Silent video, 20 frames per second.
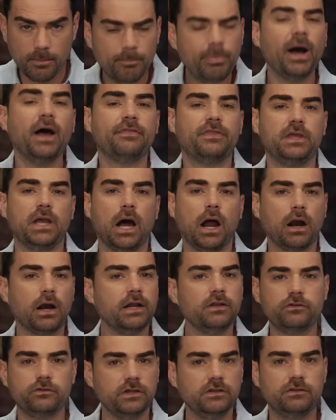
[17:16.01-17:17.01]
But the
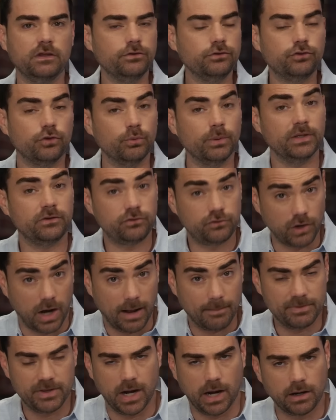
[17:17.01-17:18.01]
RNC didn't do its
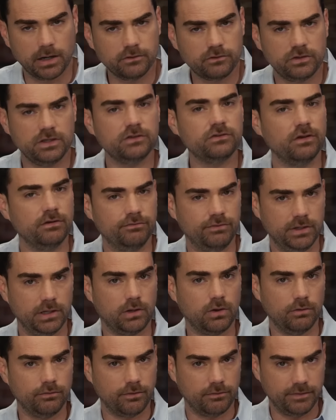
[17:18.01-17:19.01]
job. The RNC is a
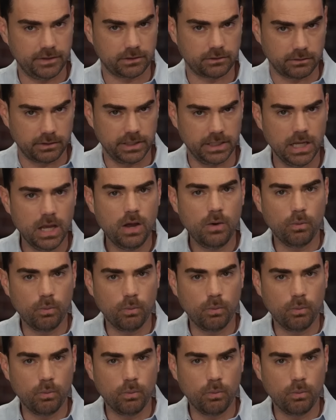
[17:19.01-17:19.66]
vehicle for victory.